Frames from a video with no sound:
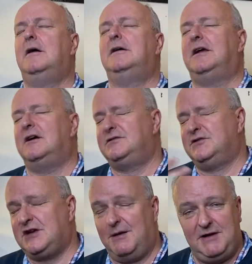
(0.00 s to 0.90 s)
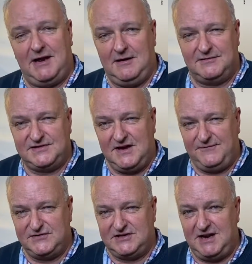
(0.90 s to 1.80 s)
go to a time you had lots of
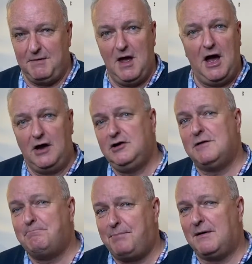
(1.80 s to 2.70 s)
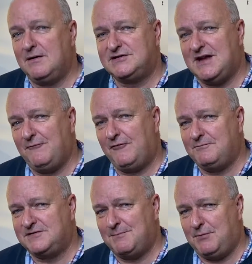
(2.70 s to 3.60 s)
self-esteem. And you can borrow some
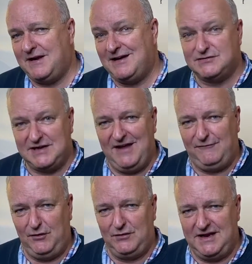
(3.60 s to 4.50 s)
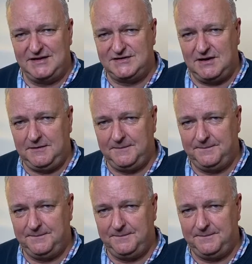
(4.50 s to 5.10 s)
from somebody else if you need to.